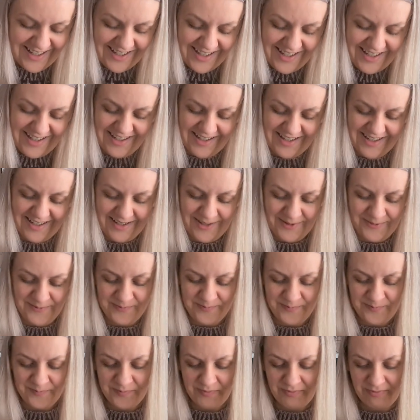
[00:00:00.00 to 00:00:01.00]

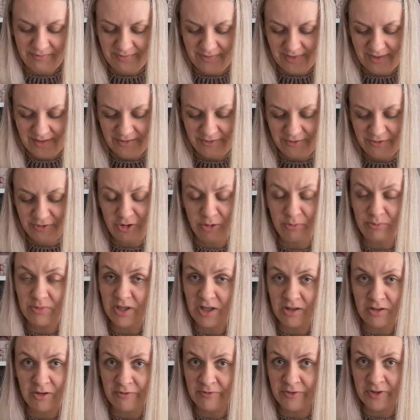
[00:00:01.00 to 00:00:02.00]
from
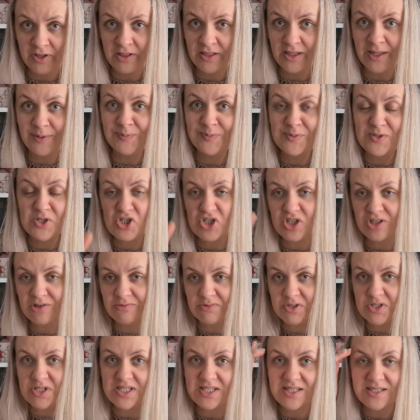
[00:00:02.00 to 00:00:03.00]
Jyväskylä. She
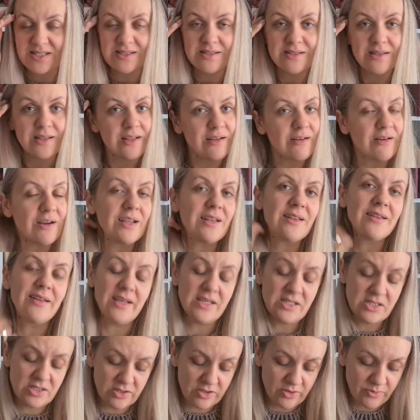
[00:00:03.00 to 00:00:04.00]
was right
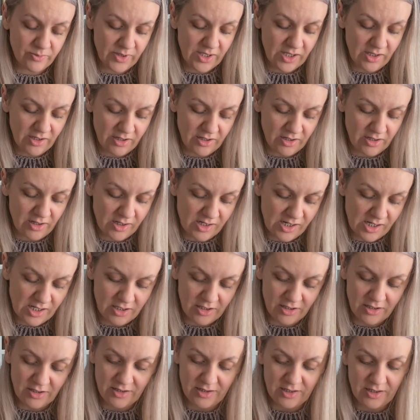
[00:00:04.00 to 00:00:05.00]
next to me.
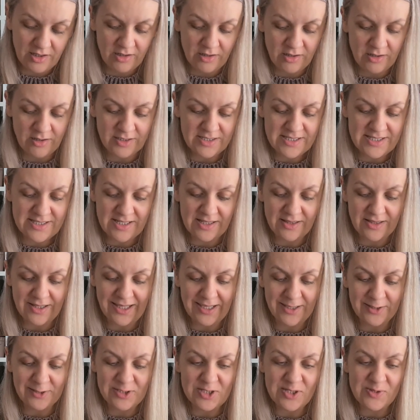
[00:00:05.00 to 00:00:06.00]
Her
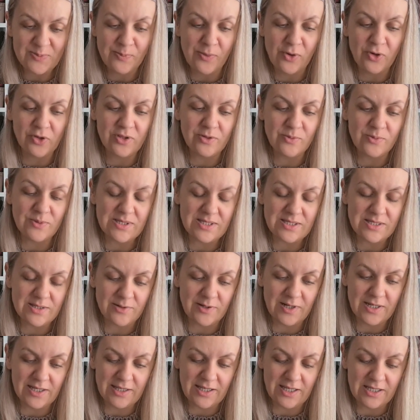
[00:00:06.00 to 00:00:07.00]
selling spot was
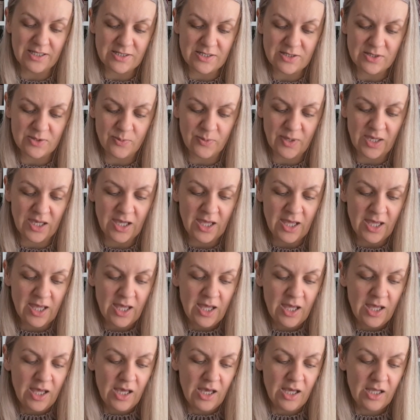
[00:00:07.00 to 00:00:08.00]
right next to me,
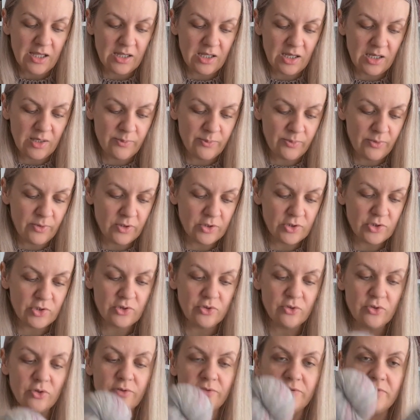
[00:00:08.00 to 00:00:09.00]
and I bought
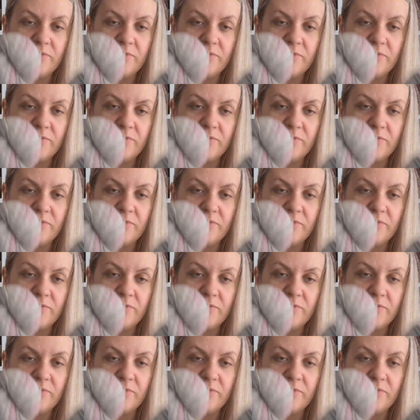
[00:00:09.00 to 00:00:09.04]
2 of